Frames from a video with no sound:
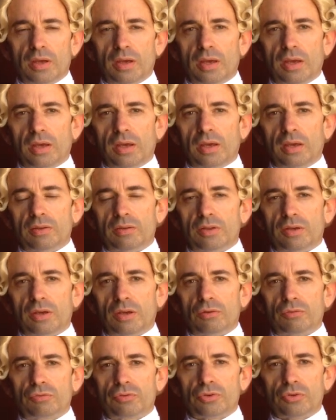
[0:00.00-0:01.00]
And
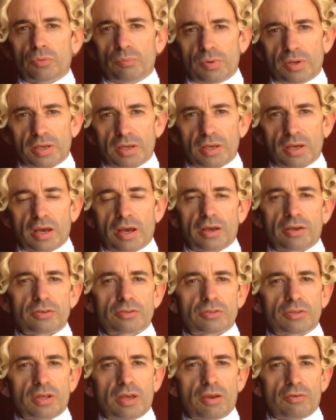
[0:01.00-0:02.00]
then for you big
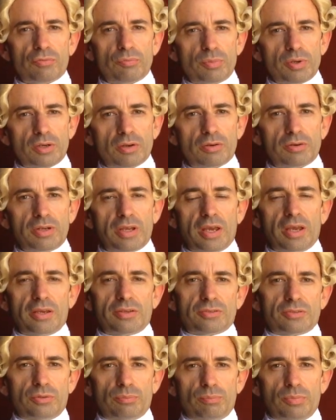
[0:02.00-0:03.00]
guys that have bigger
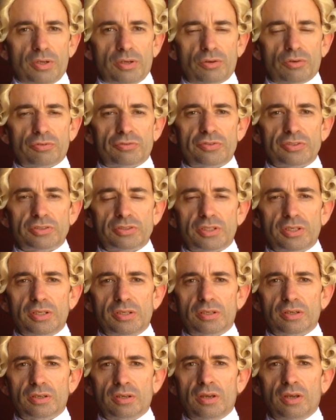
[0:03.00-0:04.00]
necks and bigger
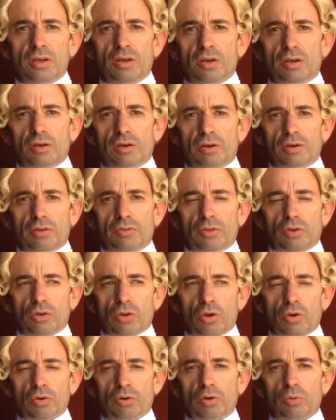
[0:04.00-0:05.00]
physique, uh, the
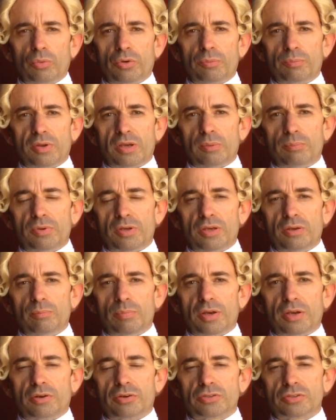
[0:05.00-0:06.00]
longer one may be
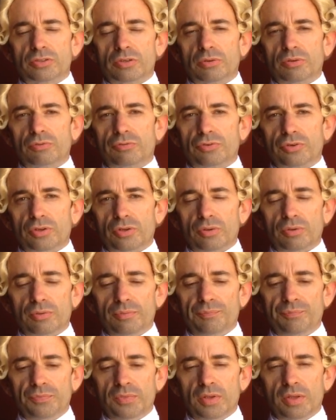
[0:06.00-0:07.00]
better suited for
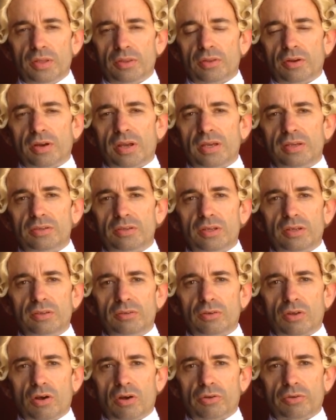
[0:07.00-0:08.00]
you. They're
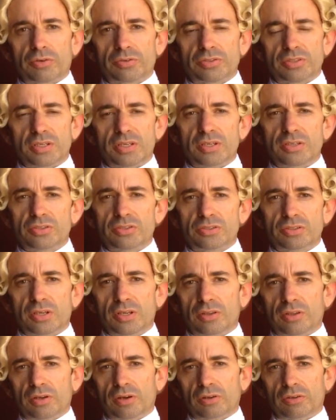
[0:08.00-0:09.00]
$18 each
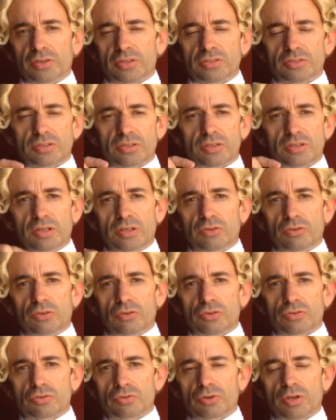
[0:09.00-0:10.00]
and they're listed in
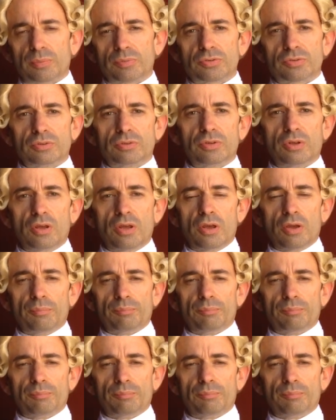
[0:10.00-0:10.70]
the description